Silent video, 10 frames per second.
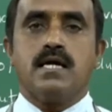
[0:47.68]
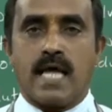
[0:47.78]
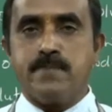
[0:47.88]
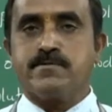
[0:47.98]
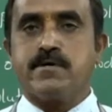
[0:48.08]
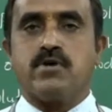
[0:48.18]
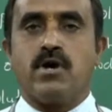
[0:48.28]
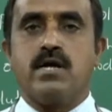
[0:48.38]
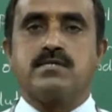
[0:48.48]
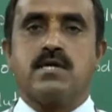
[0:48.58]
types of
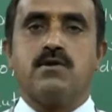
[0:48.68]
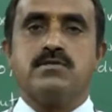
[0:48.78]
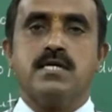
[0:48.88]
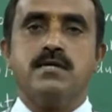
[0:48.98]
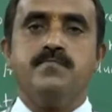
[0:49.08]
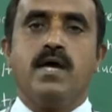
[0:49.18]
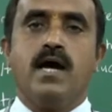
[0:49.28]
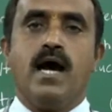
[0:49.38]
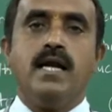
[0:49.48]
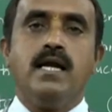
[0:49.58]
solid solution
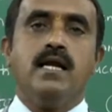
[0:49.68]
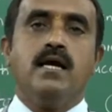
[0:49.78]
and